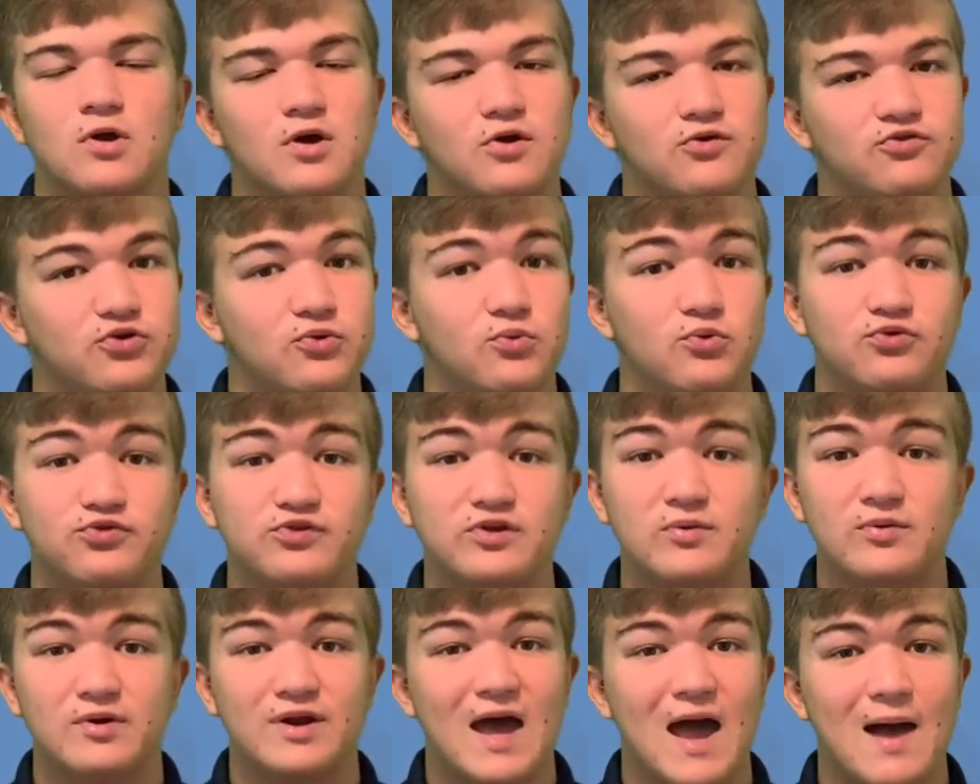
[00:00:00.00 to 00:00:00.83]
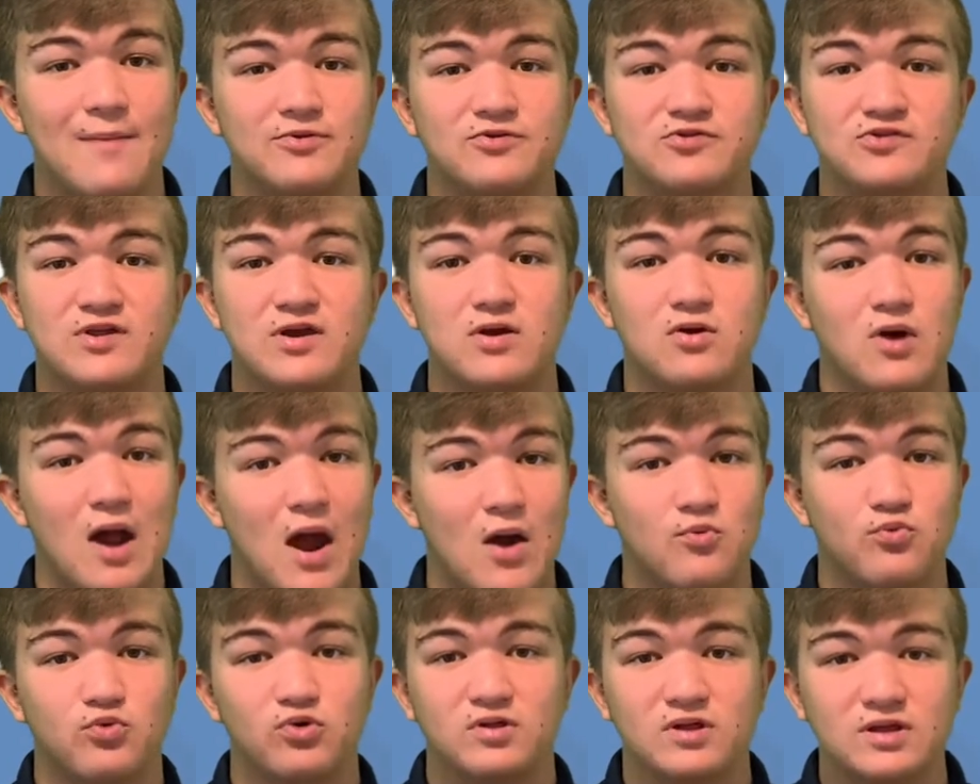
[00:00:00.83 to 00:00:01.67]
So we'll see what happens there. I
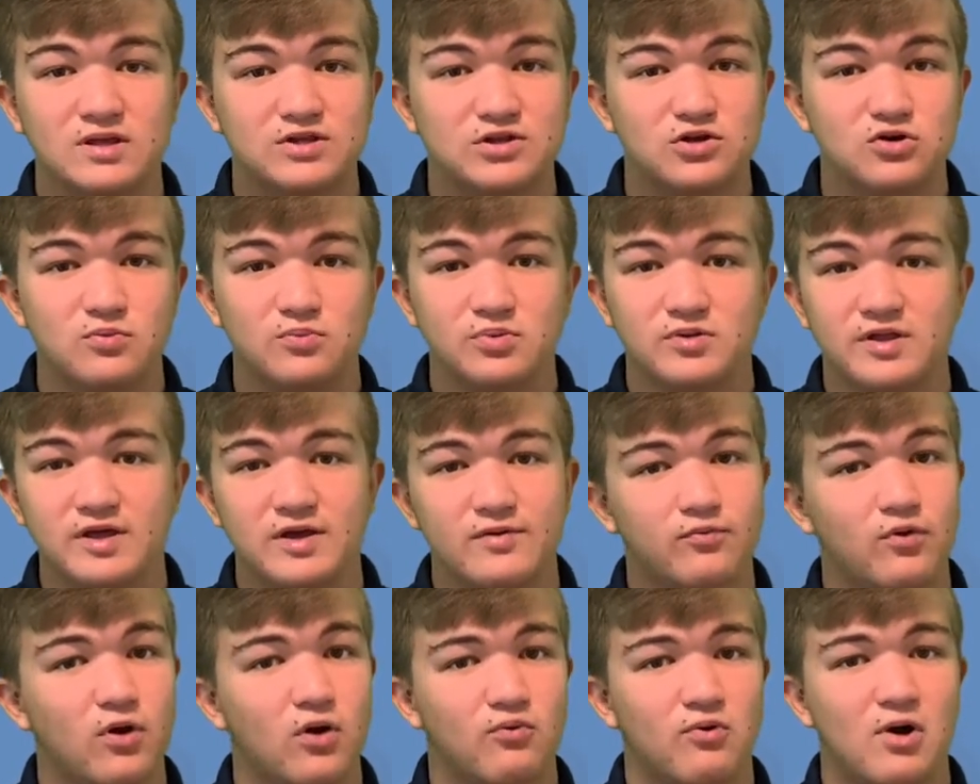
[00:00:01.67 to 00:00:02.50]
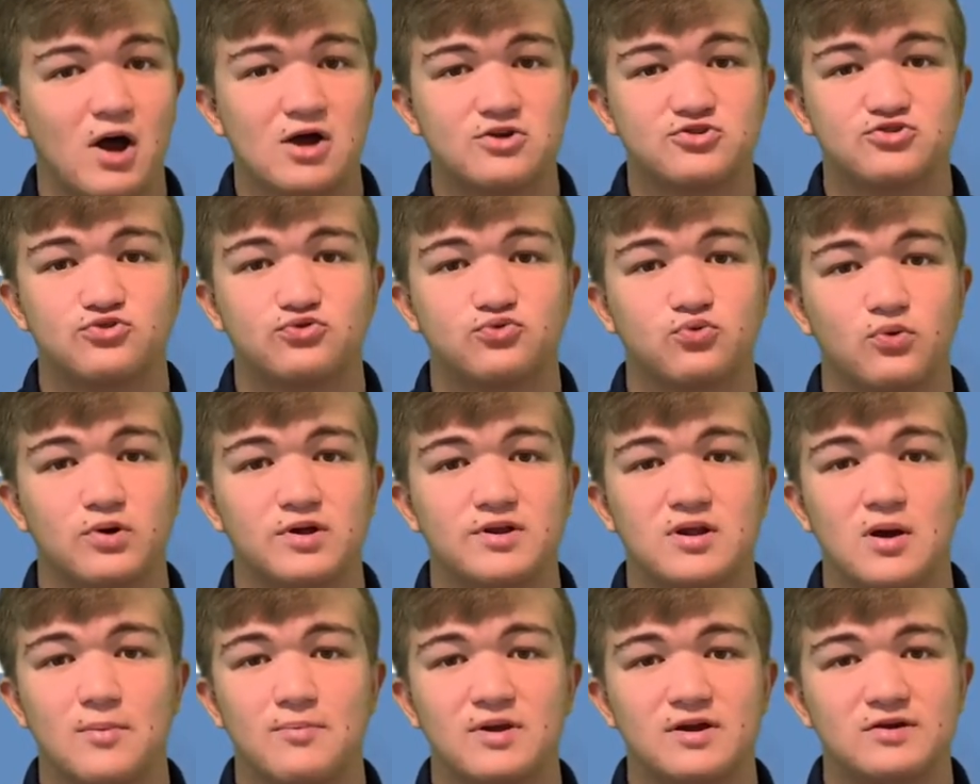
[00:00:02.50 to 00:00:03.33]
really do believe Will Rogers will
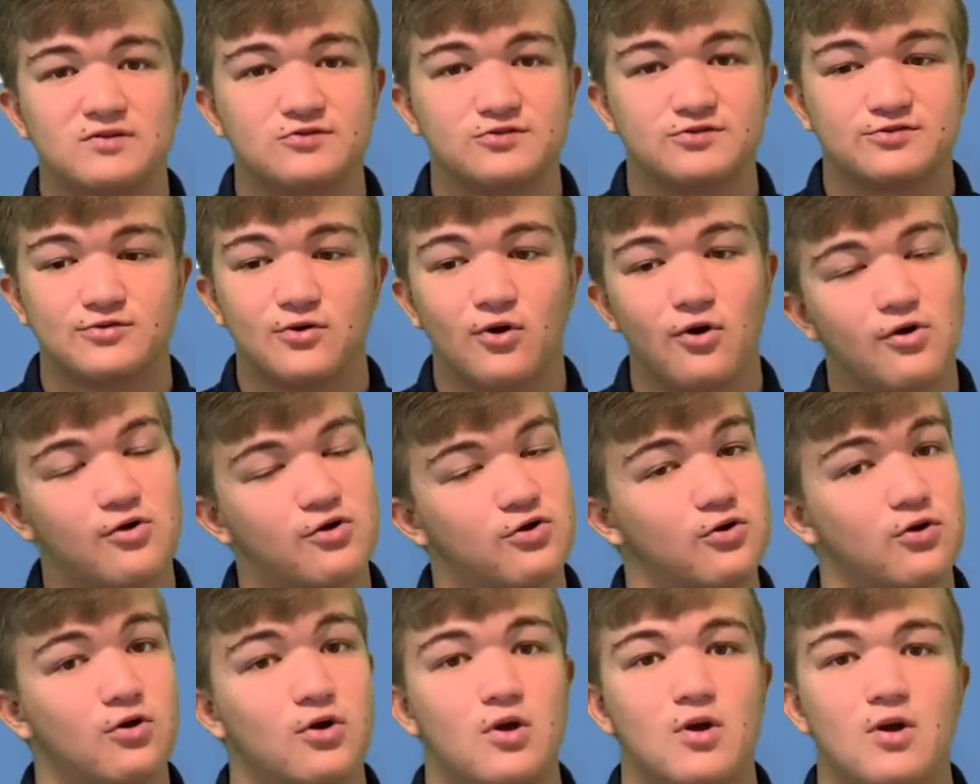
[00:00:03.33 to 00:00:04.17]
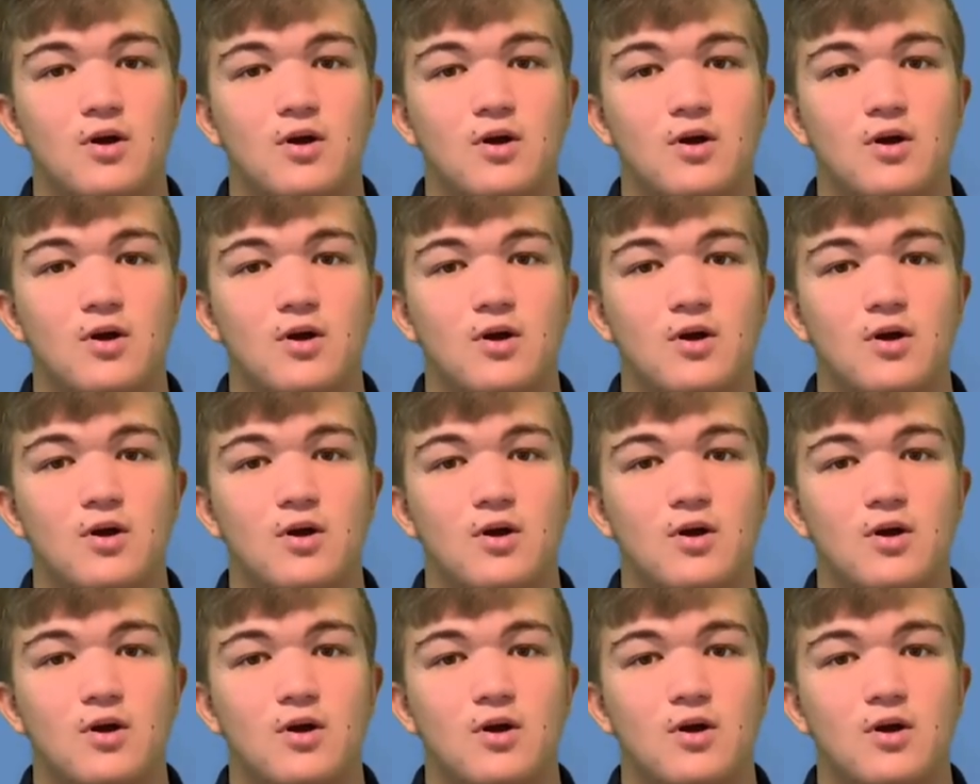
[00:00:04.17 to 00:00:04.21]
end up being the starter.